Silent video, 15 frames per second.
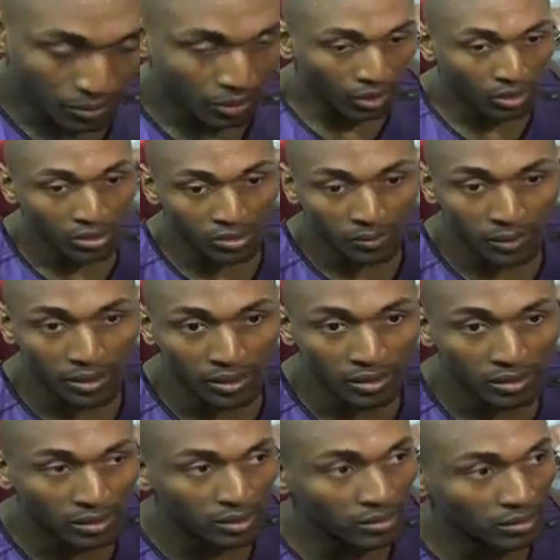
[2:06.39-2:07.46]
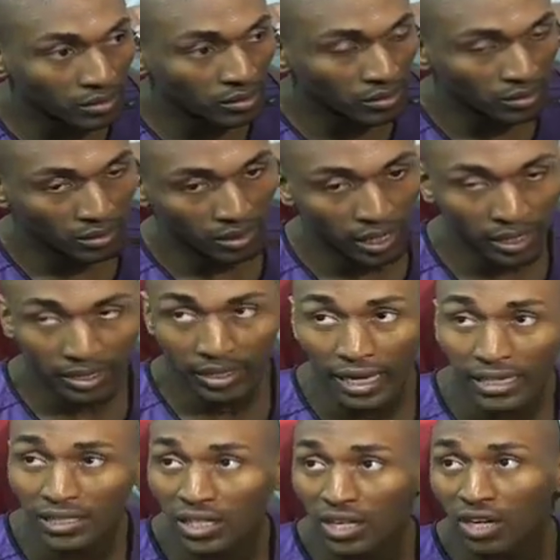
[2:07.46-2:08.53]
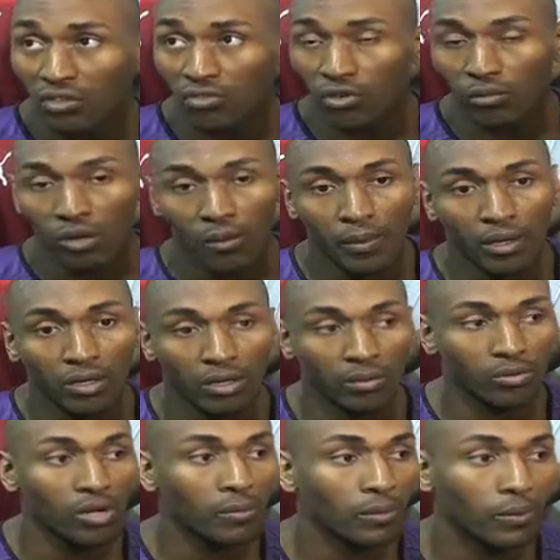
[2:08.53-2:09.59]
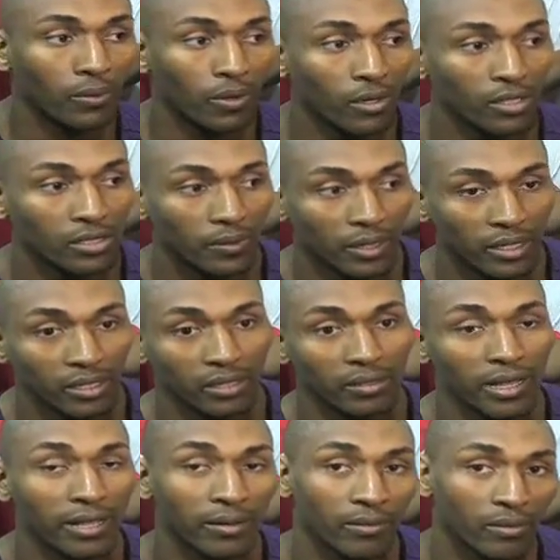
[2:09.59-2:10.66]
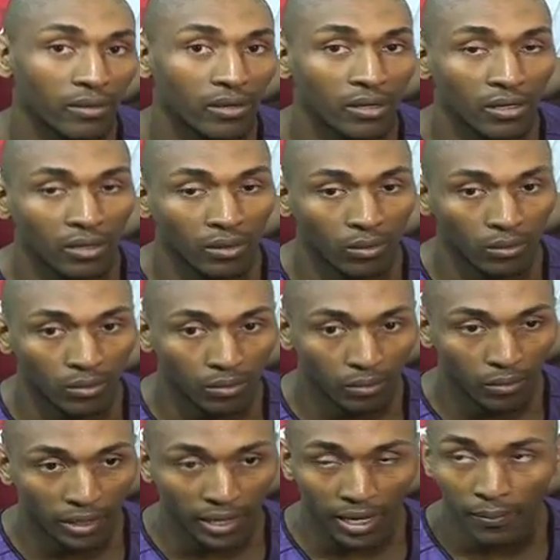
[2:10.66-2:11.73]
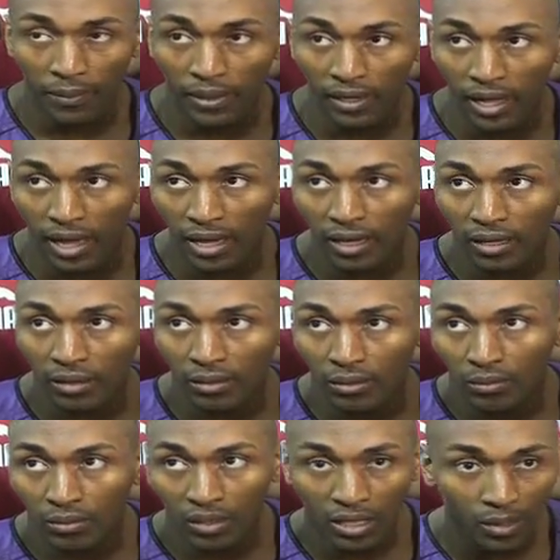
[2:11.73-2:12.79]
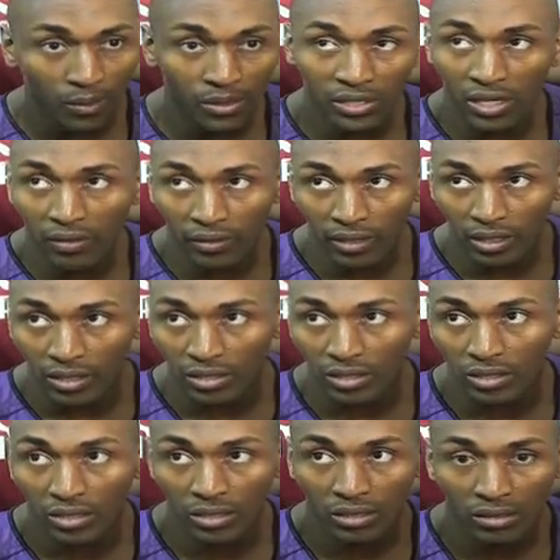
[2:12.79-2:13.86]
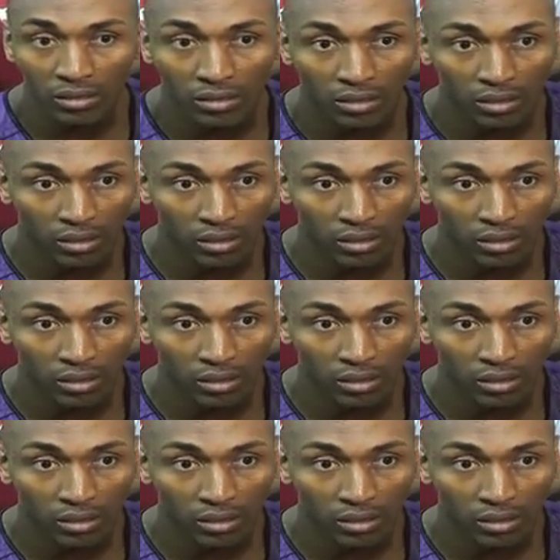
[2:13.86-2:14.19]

Paul's been that, that's a young group, Carmelo and LeBron, but Paul's been where they've been at when he was their age. Right.